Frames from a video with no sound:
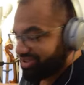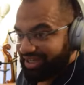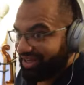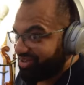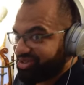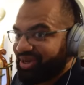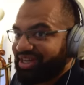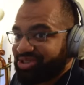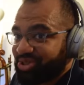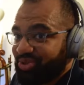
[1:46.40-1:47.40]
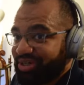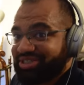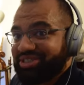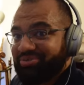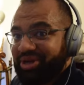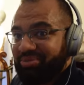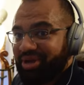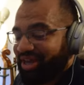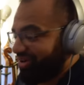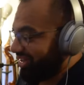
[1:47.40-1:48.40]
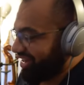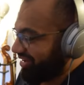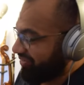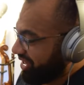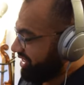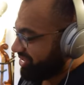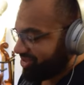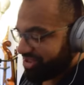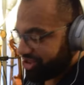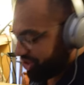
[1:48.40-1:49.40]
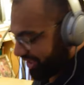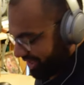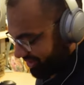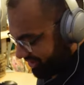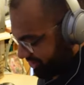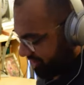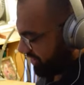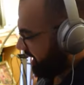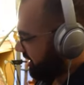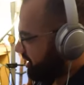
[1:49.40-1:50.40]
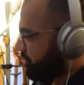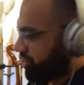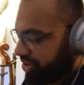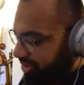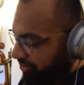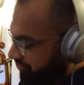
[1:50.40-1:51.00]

thing also has a crazy amount of battery life. So let's check out this uh, this show.